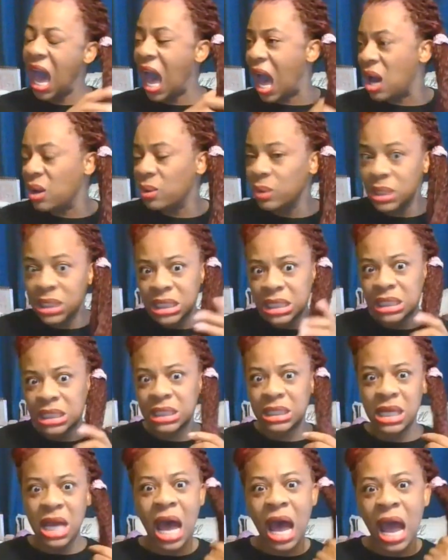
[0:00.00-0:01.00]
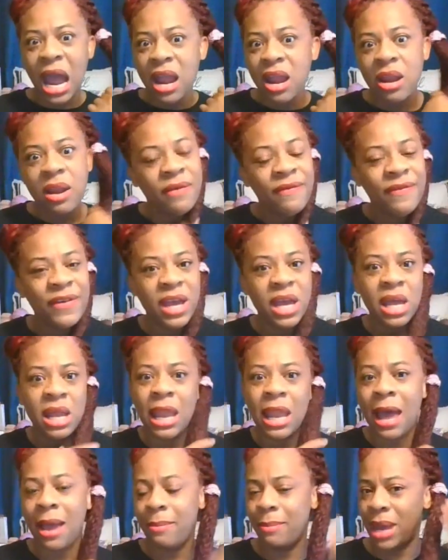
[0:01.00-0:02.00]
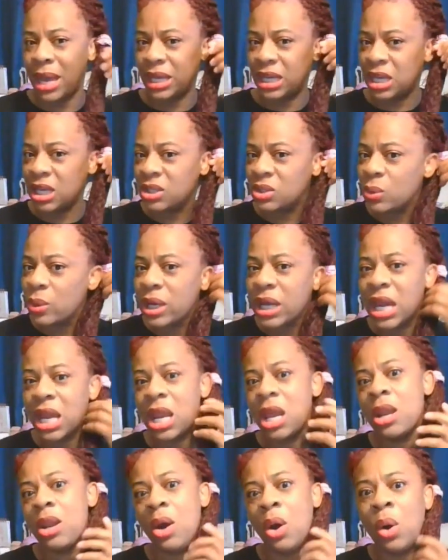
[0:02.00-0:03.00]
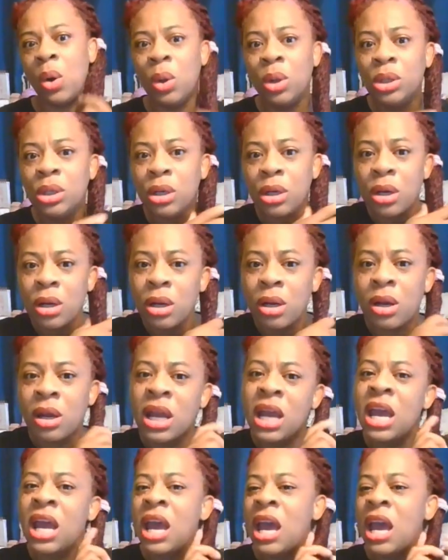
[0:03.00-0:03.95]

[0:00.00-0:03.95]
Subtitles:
I was just tired of it. Like, my kids were getting older,